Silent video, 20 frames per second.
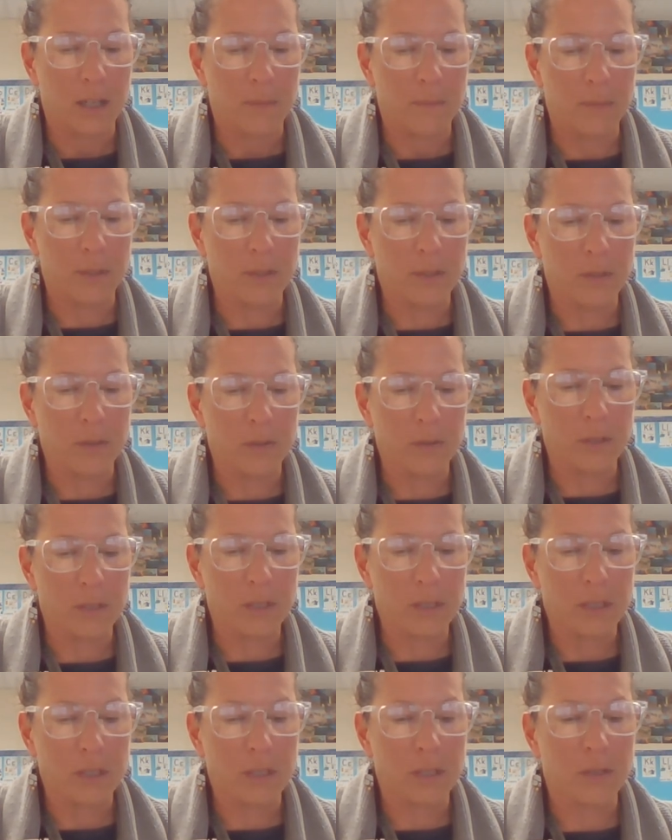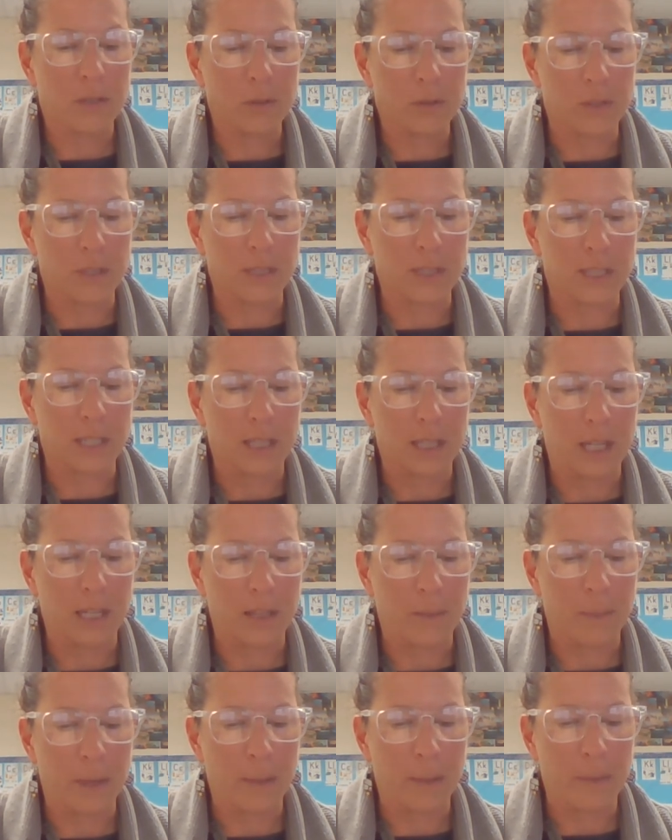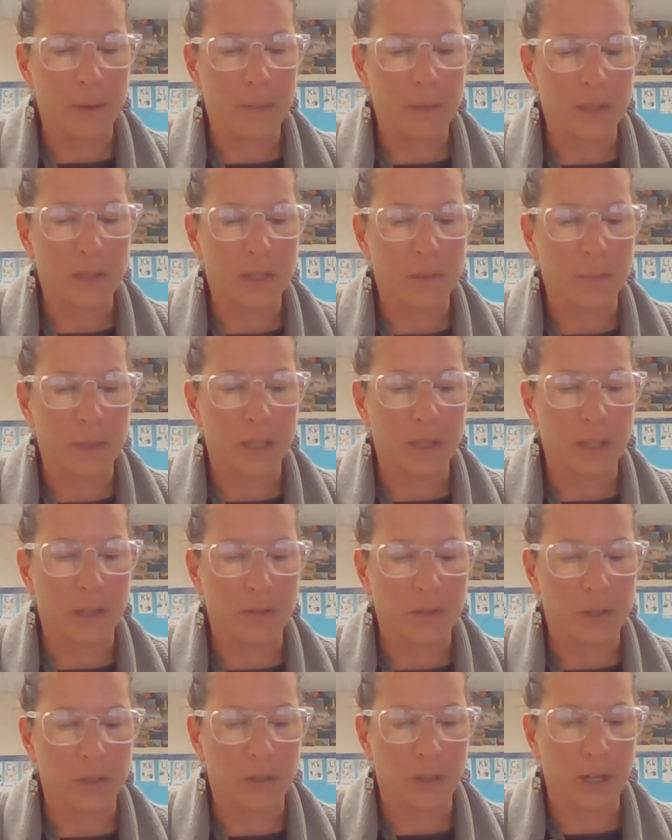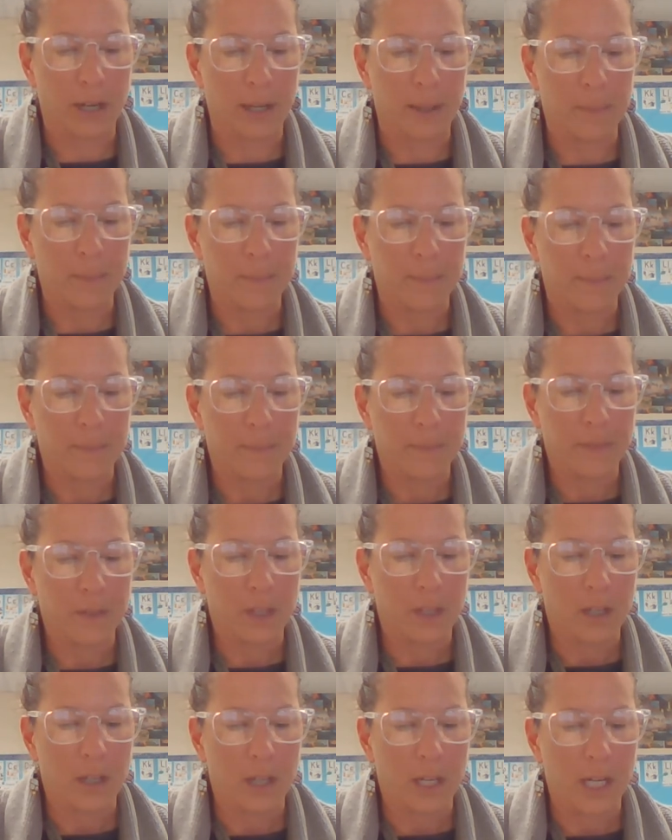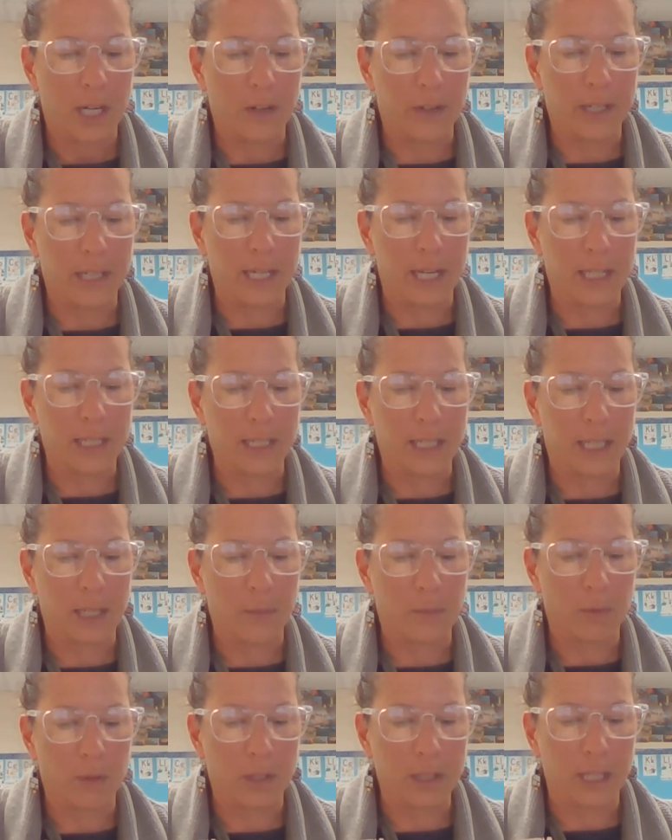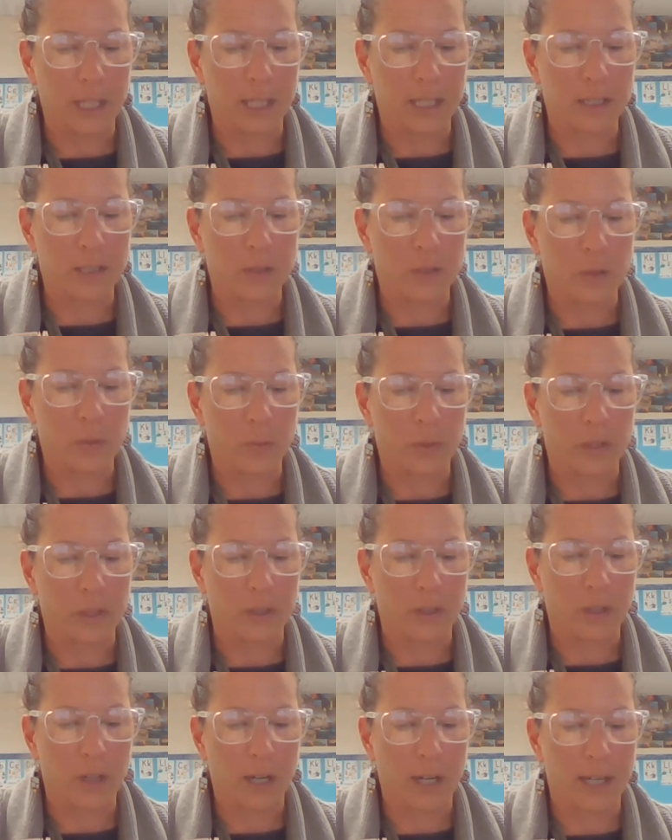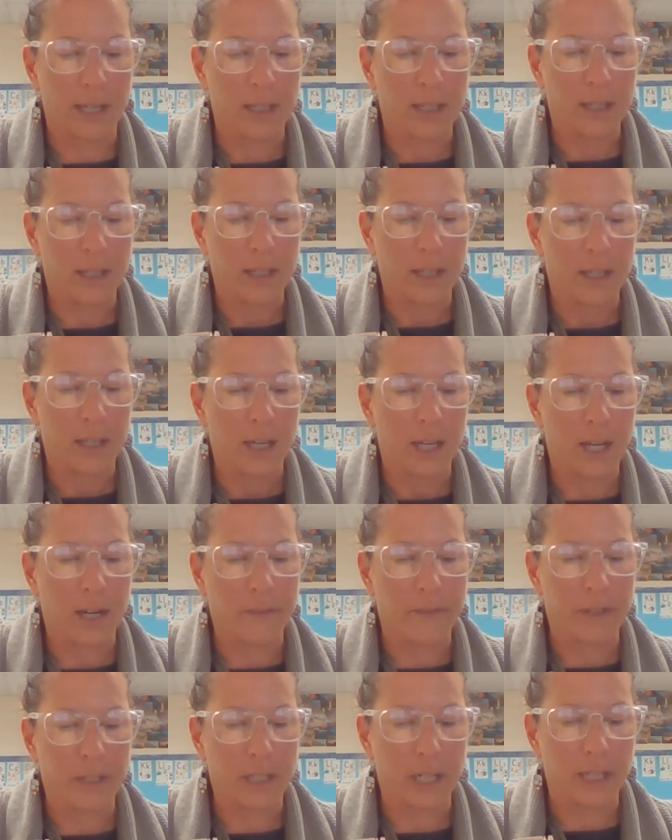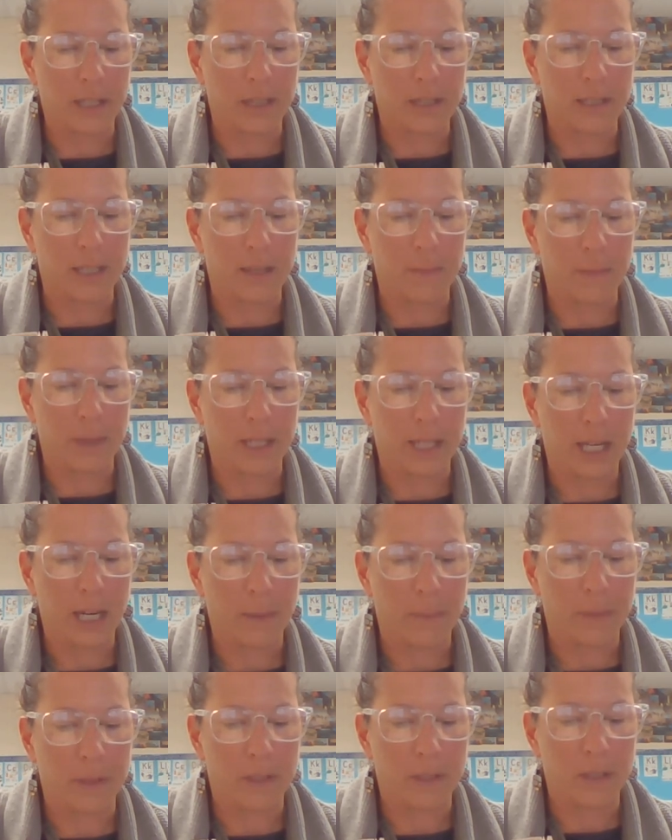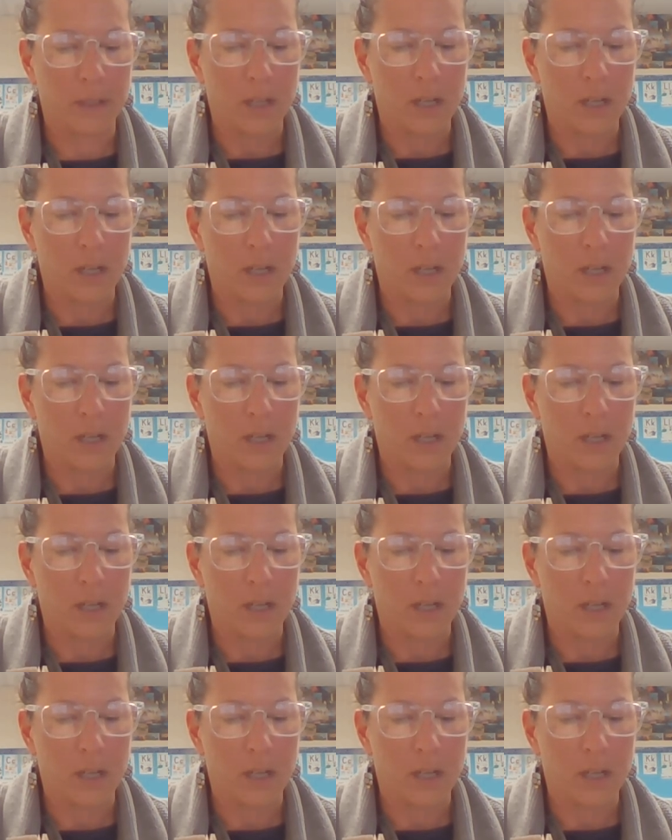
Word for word: Miss Susan, Susan said that the baby mustn't be allowed to cry. Harriet had to keep rocking it so it wouldn't cry. Every night the same thing happened.